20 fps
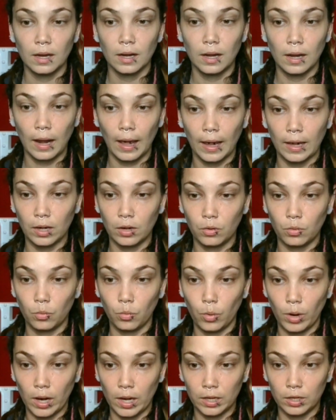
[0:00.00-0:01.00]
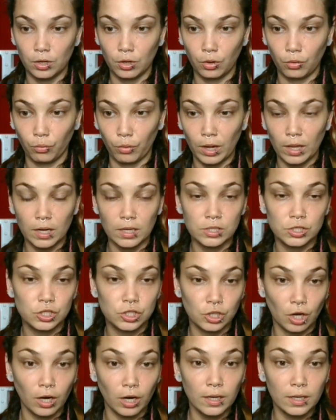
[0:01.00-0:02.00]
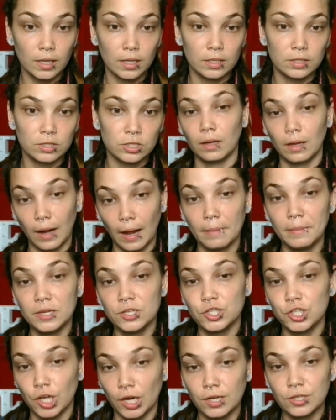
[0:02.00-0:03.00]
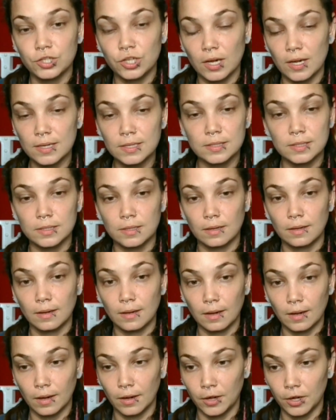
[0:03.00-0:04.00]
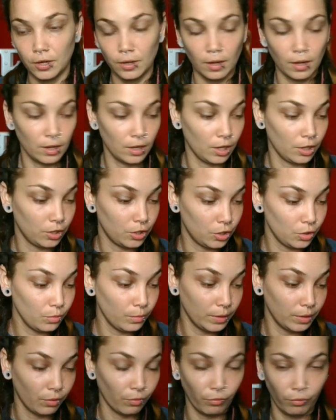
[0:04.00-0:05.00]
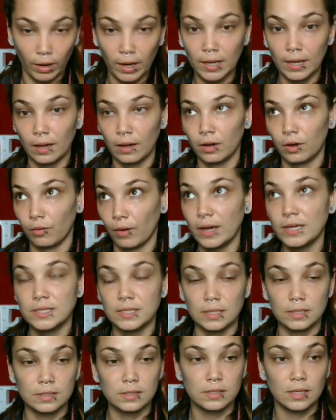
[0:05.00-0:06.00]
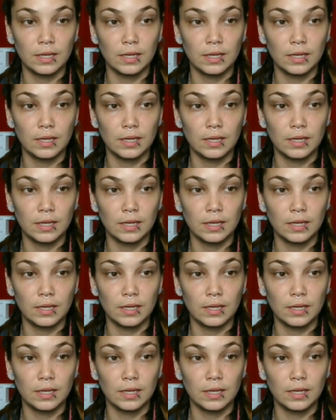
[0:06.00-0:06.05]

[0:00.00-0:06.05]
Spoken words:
like when Greta started, climate change is a human right crisis.